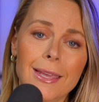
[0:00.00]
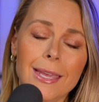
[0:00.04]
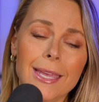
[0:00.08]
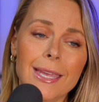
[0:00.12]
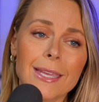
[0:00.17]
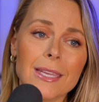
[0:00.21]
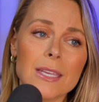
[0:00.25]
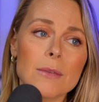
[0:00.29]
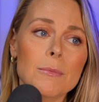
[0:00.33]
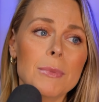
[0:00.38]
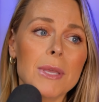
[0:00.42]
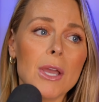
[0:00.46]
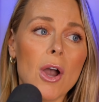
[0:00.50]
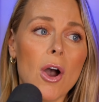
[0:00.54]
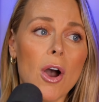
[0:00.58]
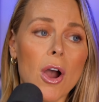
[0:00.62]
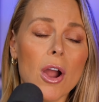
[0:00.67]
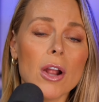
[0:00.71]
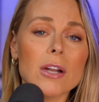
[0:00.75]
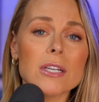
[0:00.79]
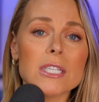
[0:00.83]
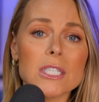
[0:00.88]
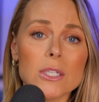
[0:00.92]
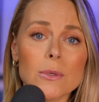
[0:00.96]
It can be
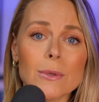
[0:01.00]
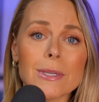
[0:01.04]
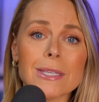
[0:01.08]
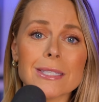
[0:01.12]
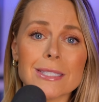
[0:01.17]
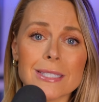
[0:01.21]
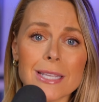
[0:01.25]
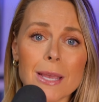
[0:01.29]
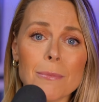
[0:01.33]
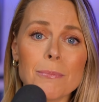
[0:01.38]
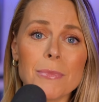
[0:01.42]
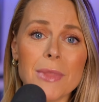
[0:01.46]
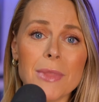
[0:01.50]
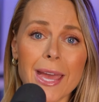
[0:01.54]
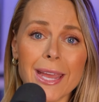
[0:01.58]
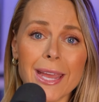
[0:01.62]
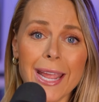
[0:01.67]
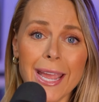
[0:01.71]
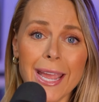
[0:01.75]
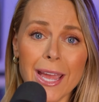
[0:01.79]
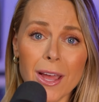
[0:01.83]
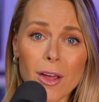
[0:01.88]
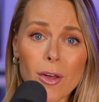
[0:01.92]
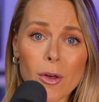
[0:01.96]
hard to accept that
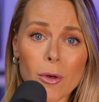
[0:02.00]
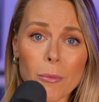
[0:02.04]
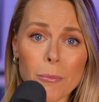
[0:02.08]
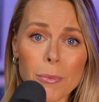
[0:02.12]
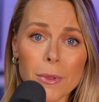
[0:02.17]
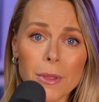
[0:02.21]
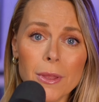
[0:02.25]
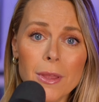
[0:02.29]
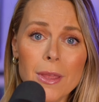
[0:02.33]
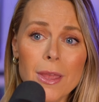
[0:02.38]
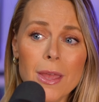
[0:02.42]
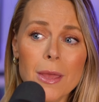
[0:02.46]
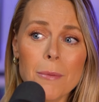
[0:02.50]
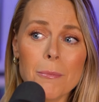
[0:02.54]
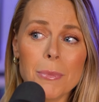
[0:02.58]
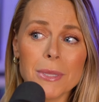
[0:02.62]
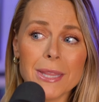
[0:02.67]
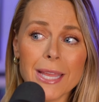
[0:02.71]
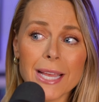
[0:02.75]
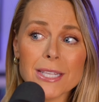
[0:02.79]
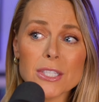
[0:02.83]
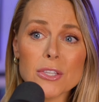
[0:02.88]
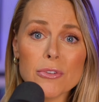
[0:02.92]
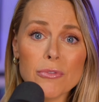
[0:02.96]
help, but
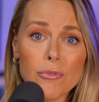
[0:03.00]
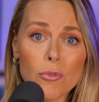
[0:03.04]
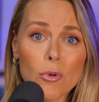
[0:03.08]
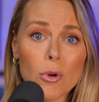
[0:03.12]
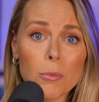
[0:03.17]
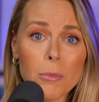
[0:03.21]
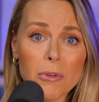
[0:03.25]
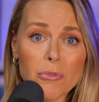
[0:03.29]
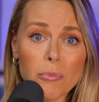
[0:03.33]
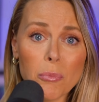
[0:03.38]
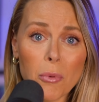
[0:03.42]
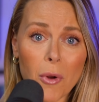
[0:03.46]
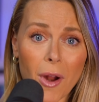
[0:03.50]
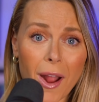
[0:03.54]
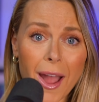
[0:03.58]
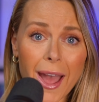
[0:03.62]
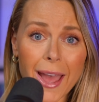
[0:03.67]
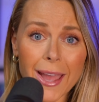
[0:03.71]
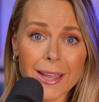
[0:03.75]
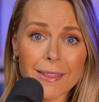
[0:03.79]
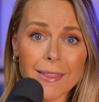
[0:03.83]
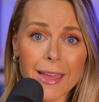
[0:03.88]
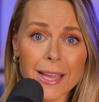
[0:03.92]
that's a form of pride.